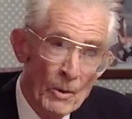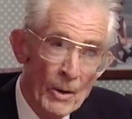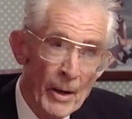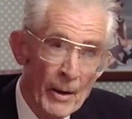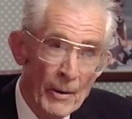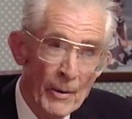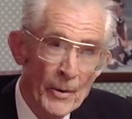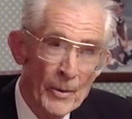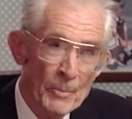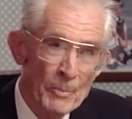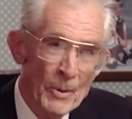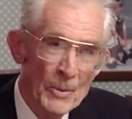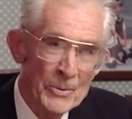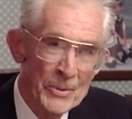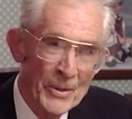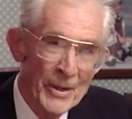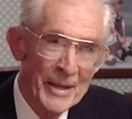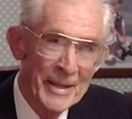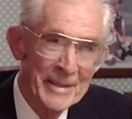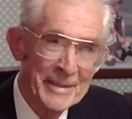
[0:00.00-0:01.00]
heritable
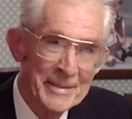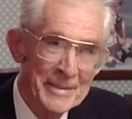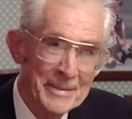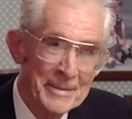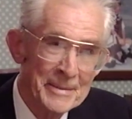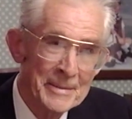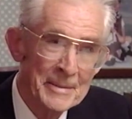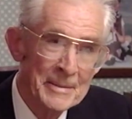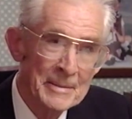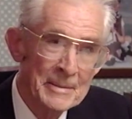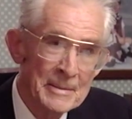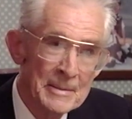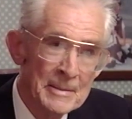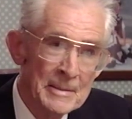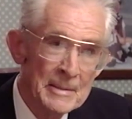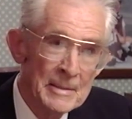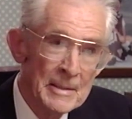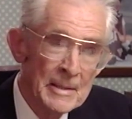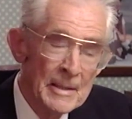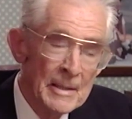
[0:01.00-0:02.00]
trait.
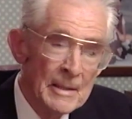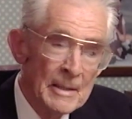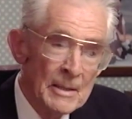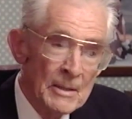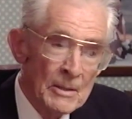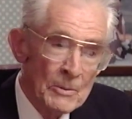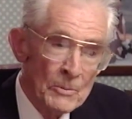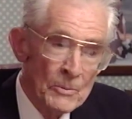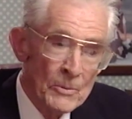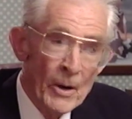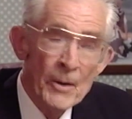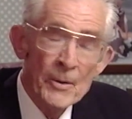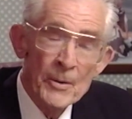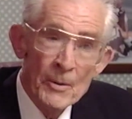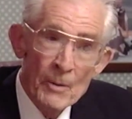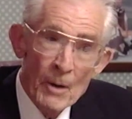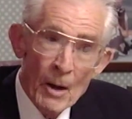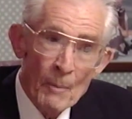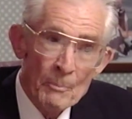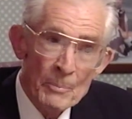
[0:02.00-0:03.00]

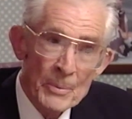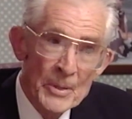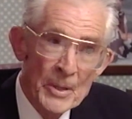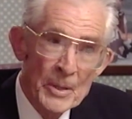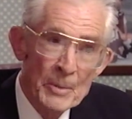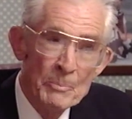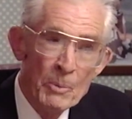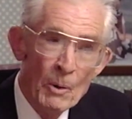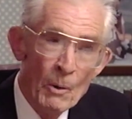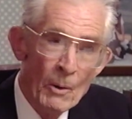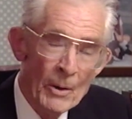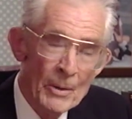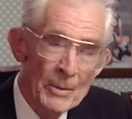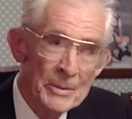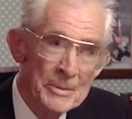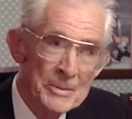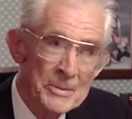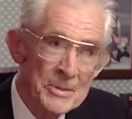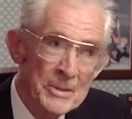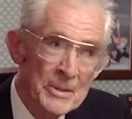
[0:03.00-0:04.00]
Runner-up in
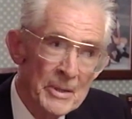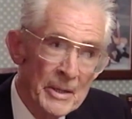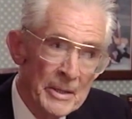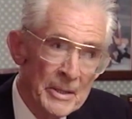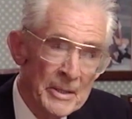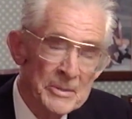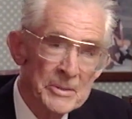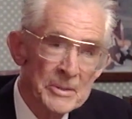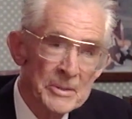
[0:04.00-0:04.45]
importance is